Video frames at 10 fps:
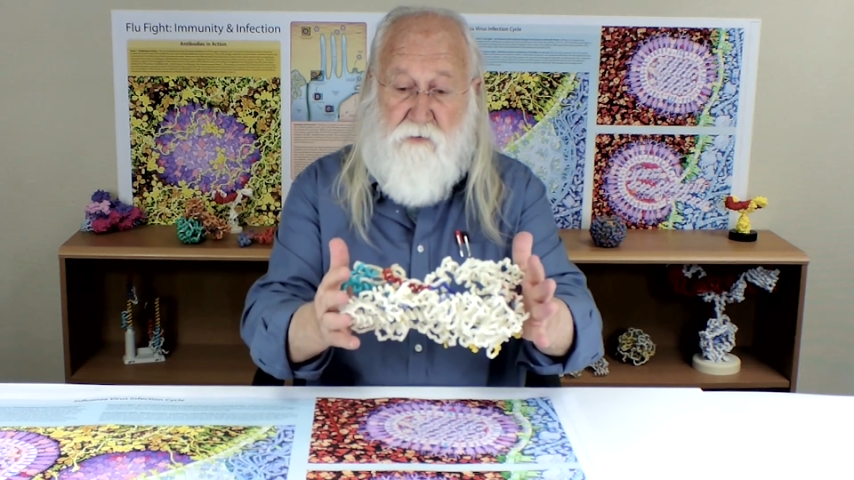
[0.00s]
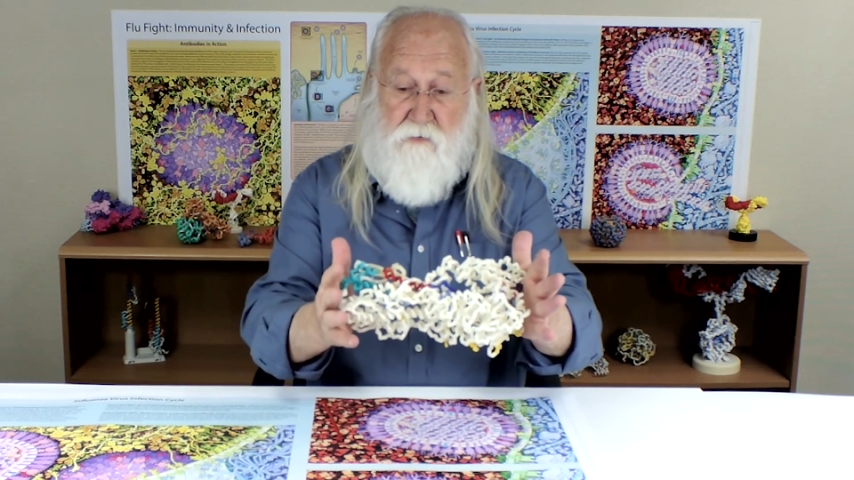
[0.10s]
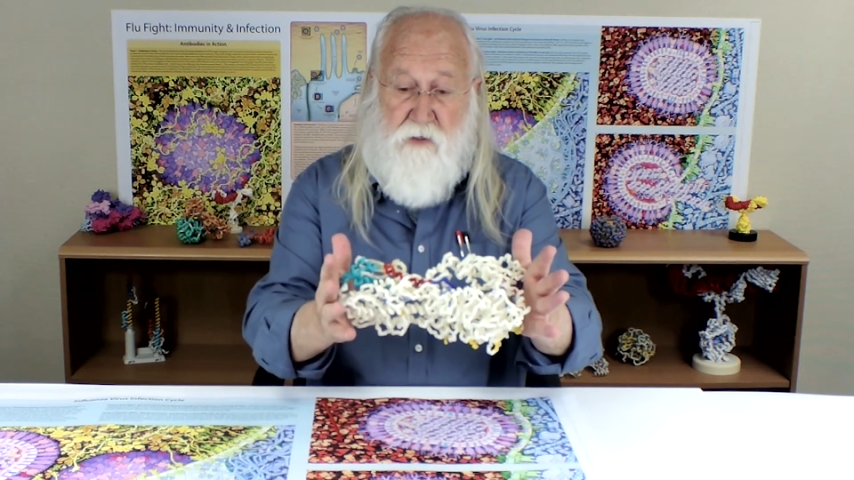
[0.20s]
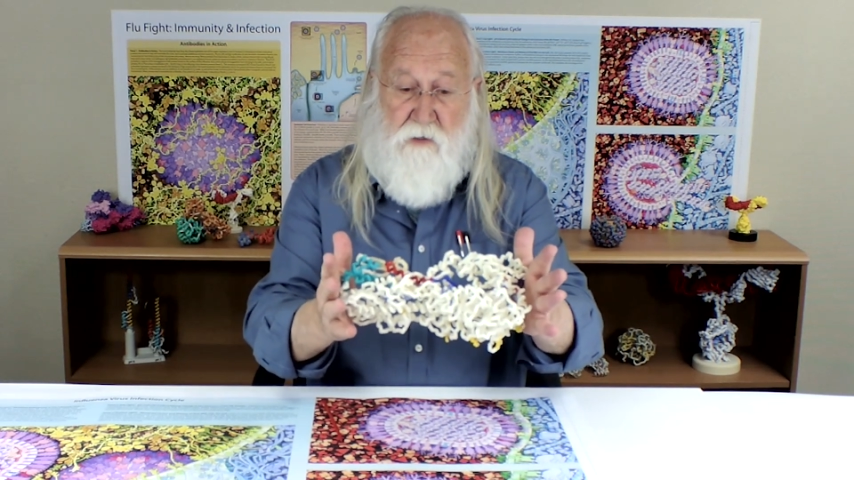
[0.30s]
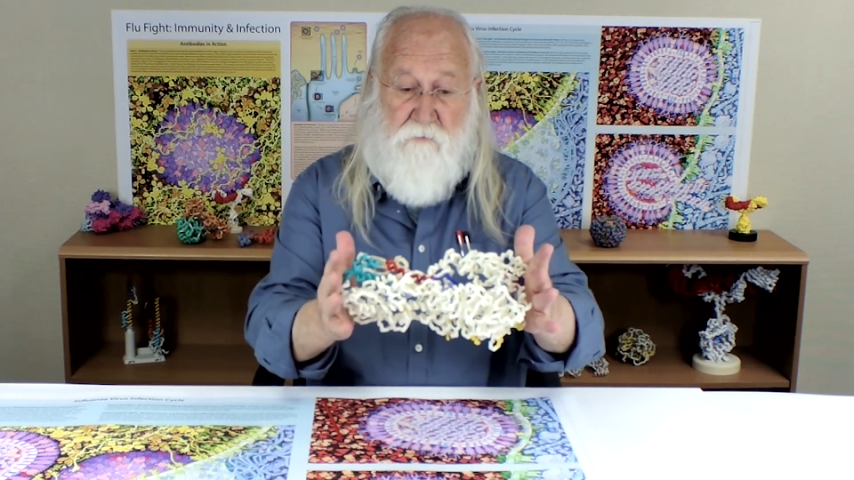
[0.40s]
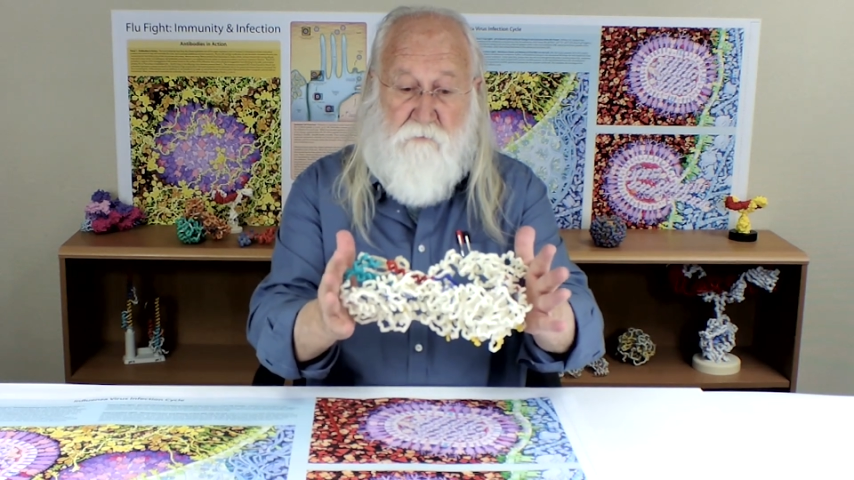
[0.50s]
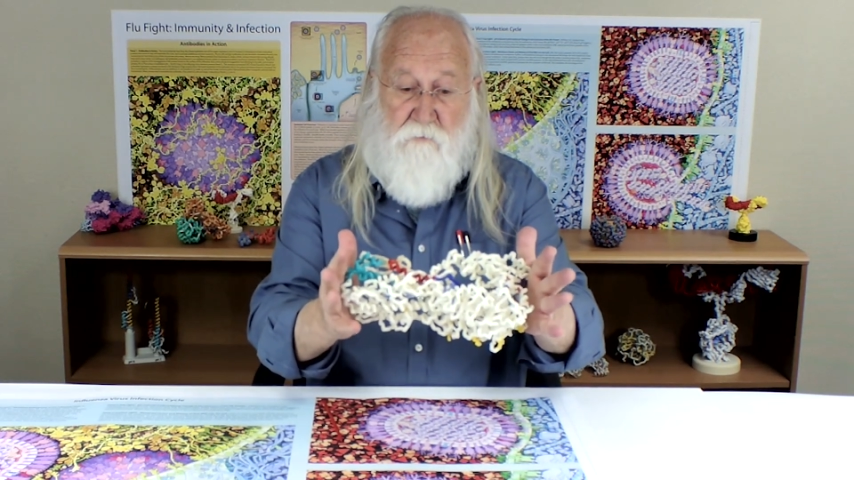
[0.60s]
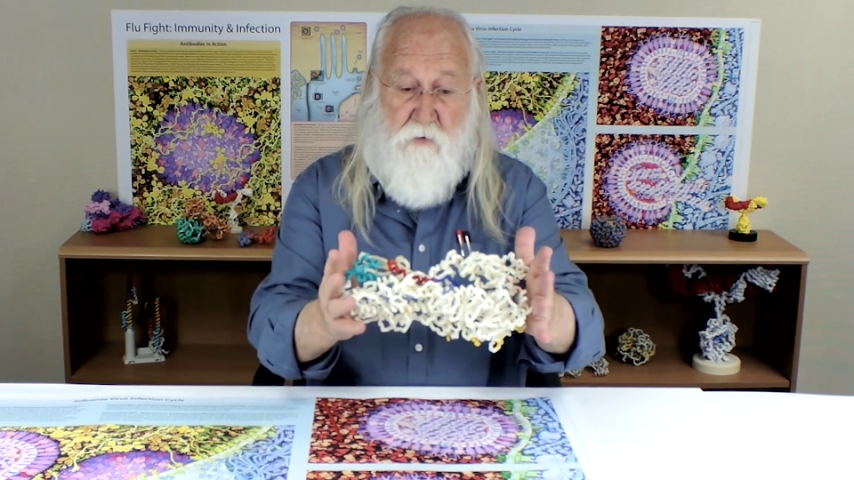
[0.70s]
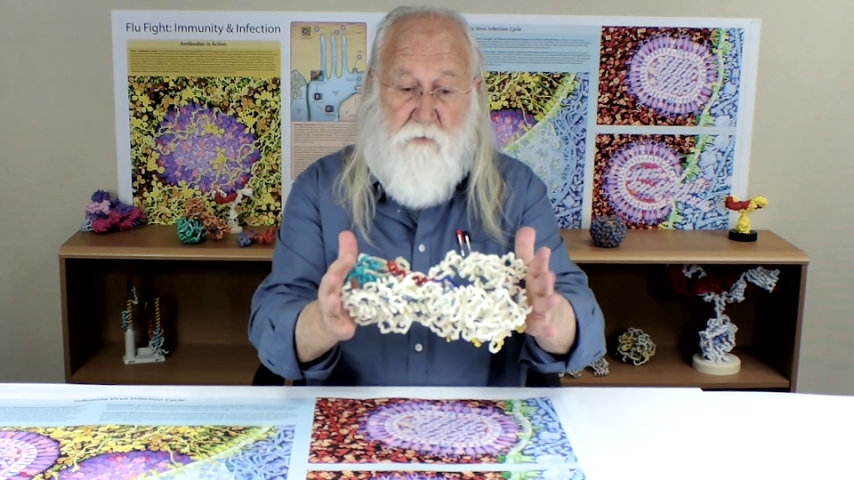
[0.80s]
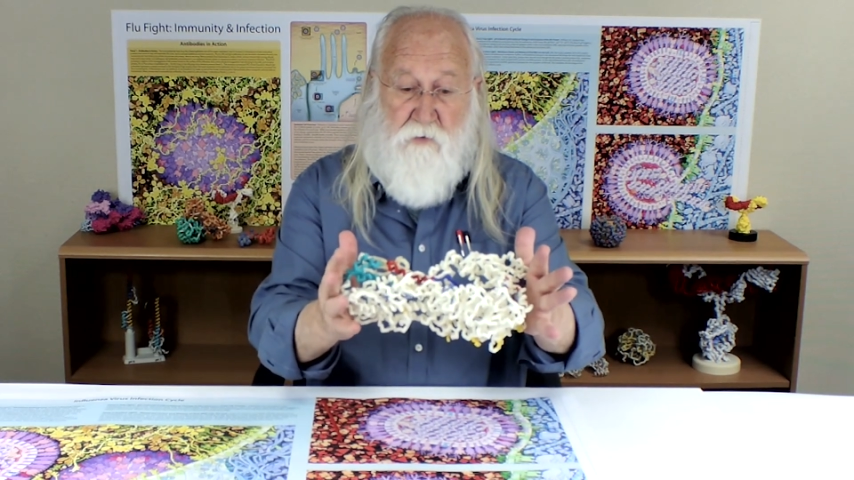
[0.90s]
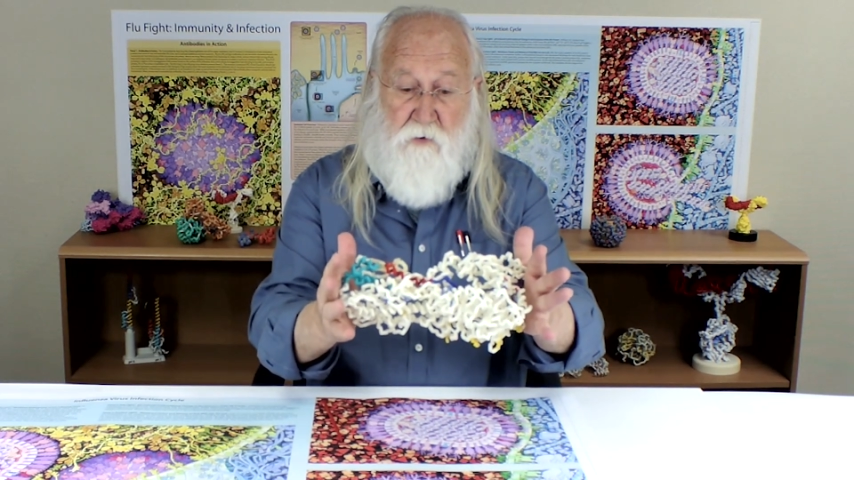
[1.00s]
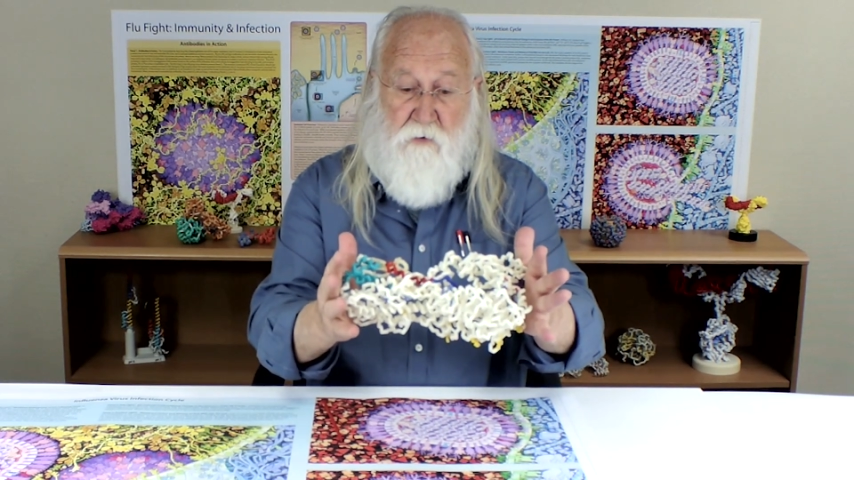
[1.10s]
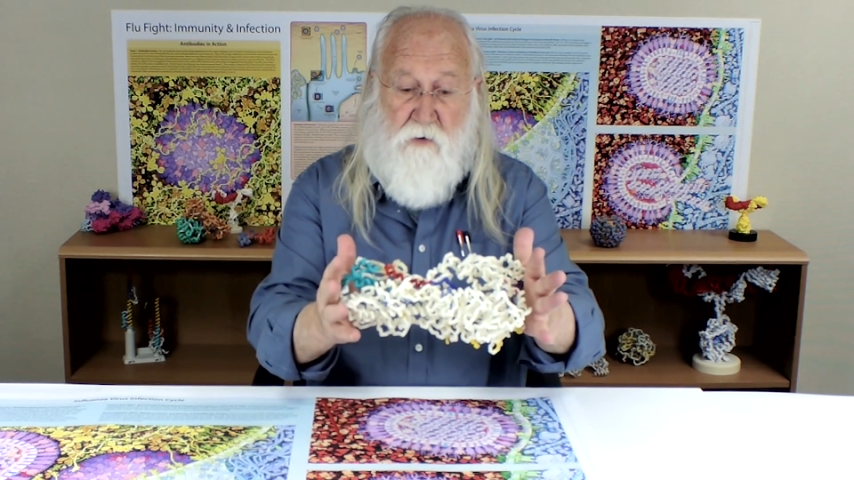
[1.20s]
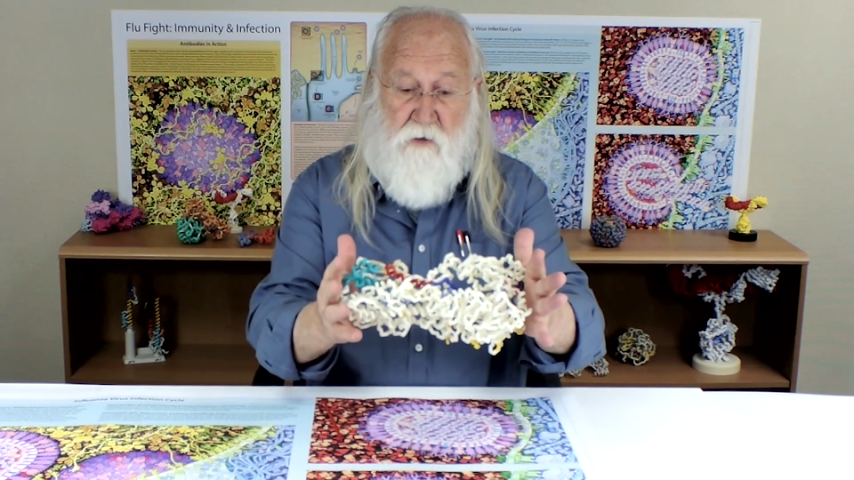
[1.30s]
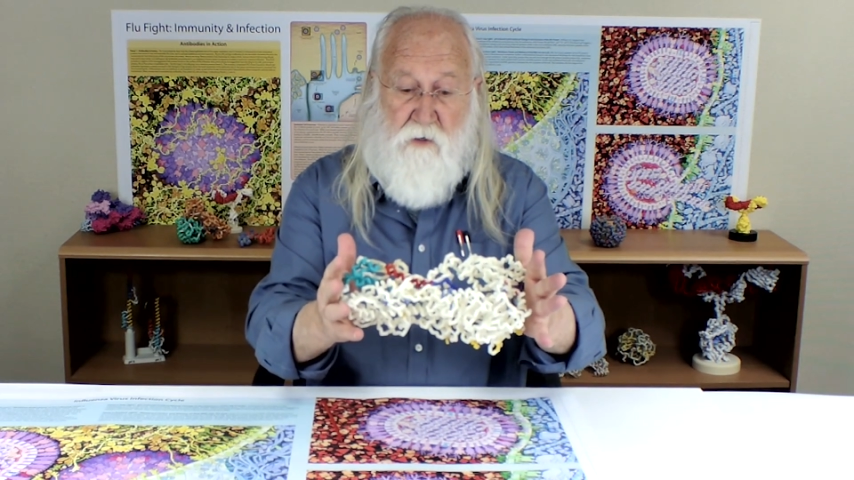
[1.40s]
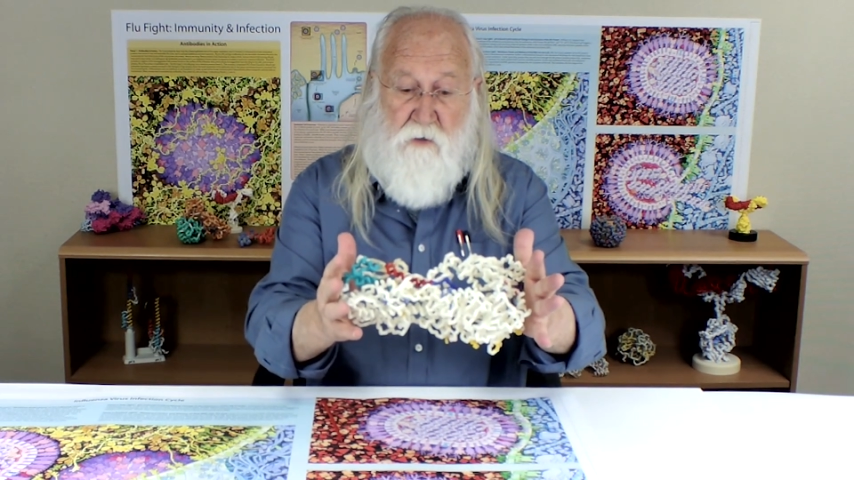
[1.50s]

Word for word: to the further